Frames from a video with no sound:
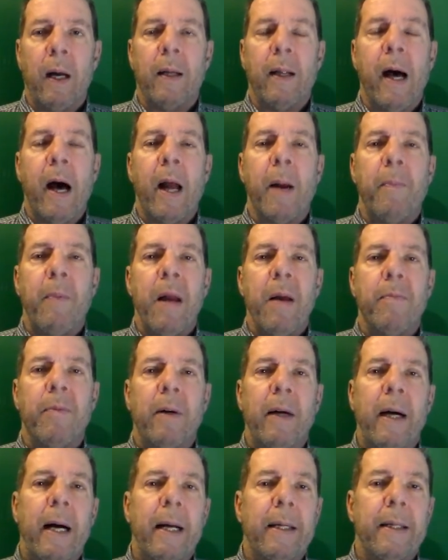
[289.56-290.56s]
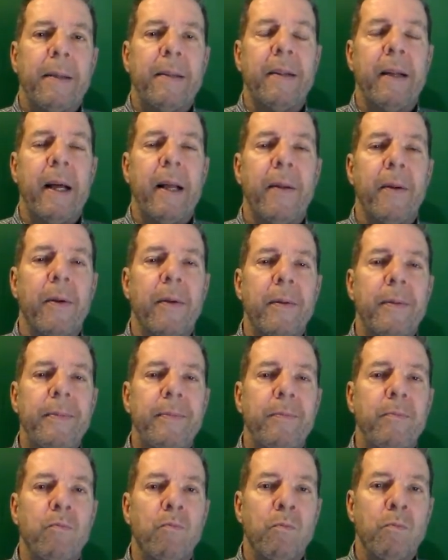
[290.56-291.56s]
a lot of people had to send their
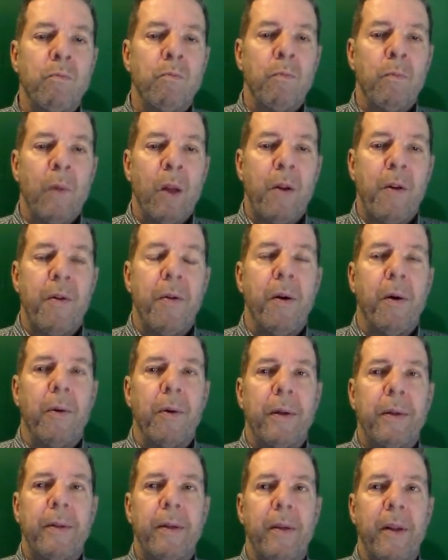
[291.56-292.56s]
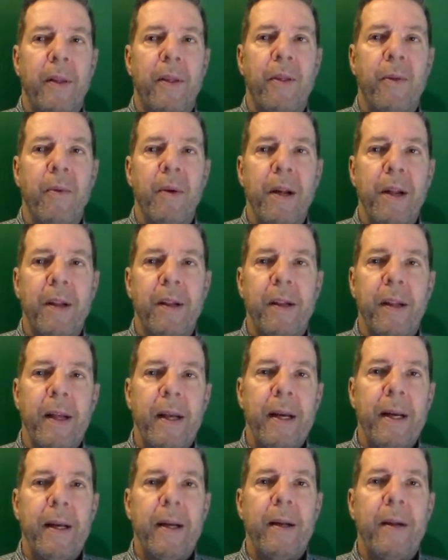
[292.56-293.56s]
children to the 3
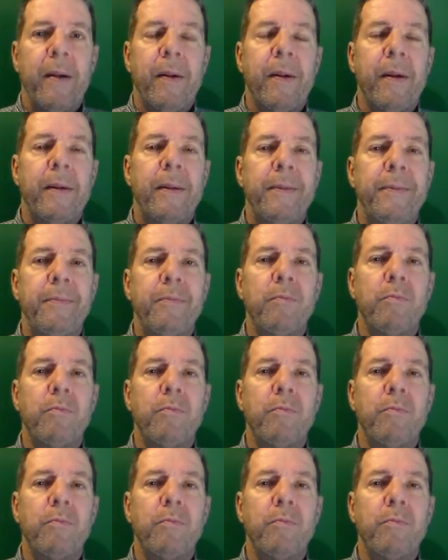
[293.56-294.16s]
C's.